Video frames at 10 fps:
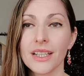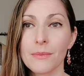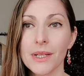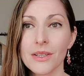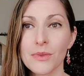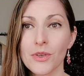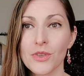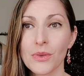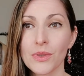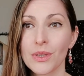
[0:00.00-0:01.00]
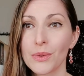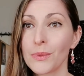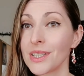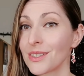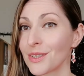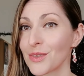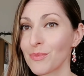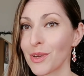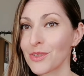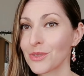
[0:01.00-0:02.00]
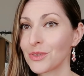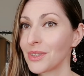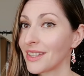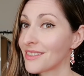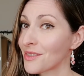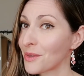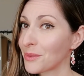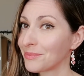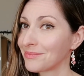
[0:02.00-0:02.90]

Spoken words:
and I might as well show you the winter special intro.